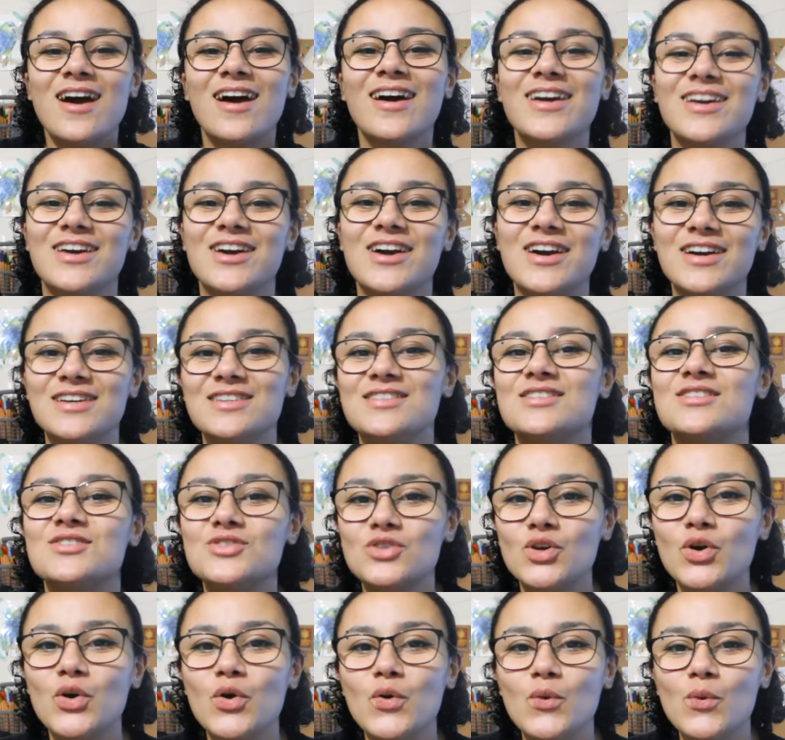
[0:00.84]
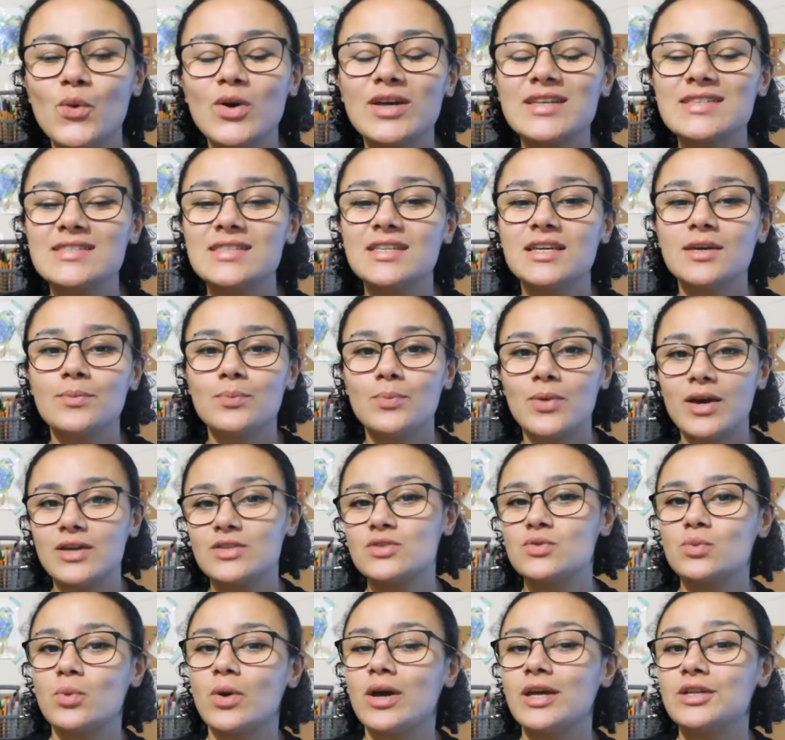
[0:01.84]
Hi guys, so what is the
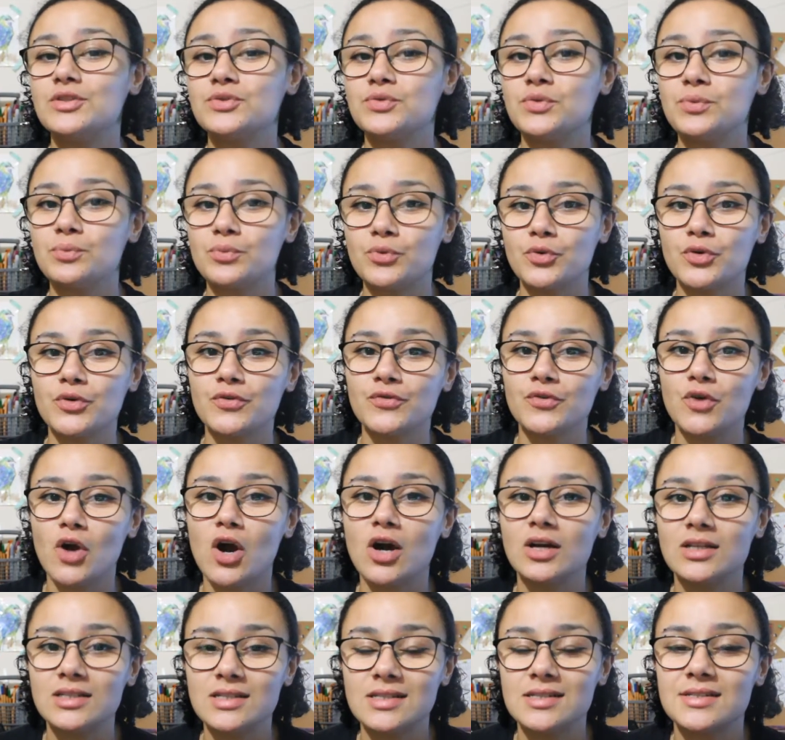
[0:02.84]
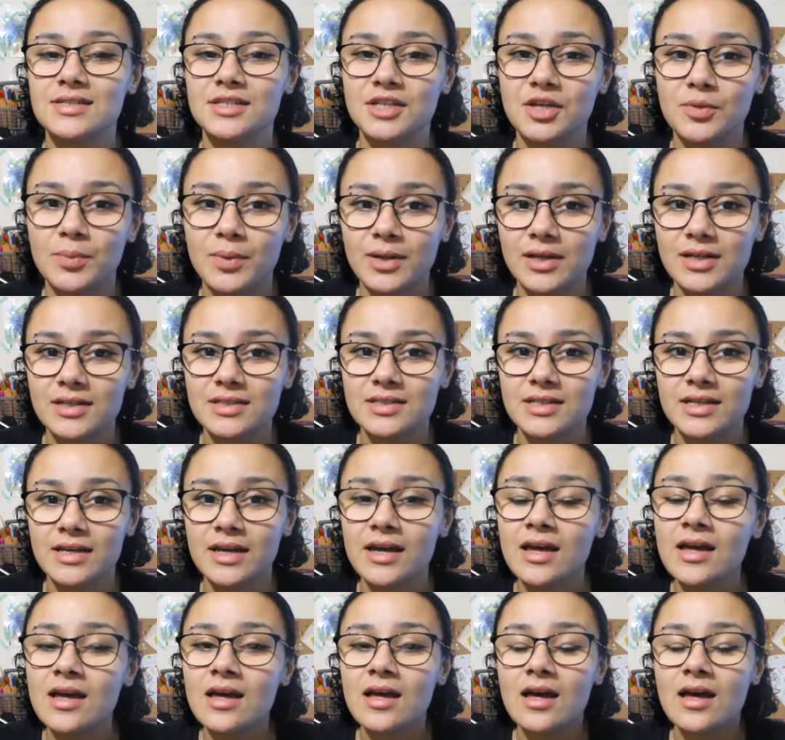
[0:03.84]
best way to improve your artistic ability?